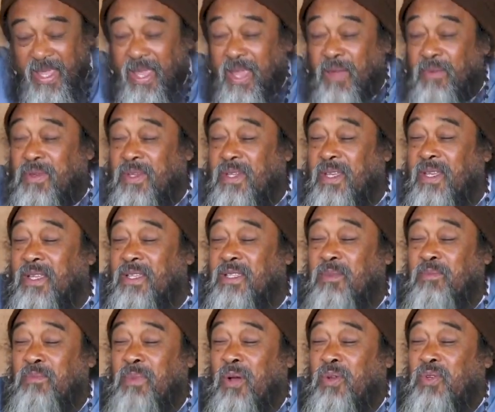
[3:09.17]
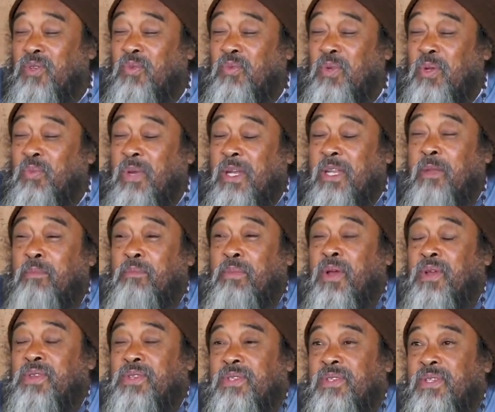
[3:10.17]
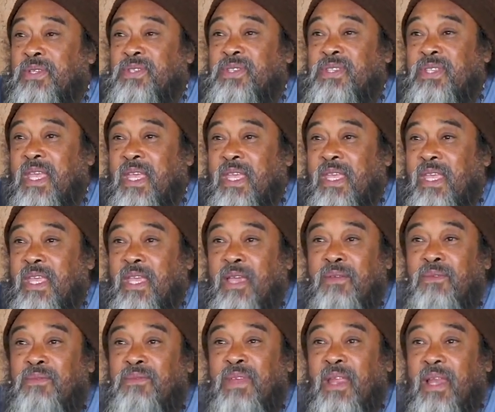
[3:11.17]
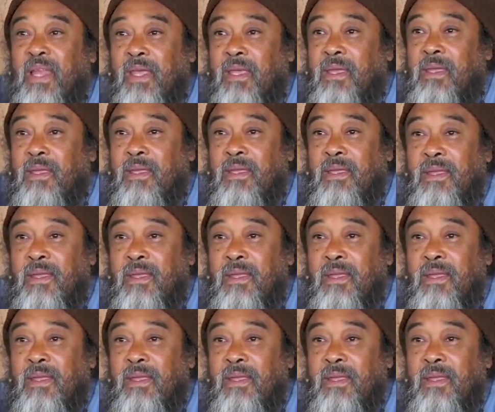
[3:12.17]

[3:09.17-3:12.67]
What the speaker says: Everything is about what the person is thinking and feeling.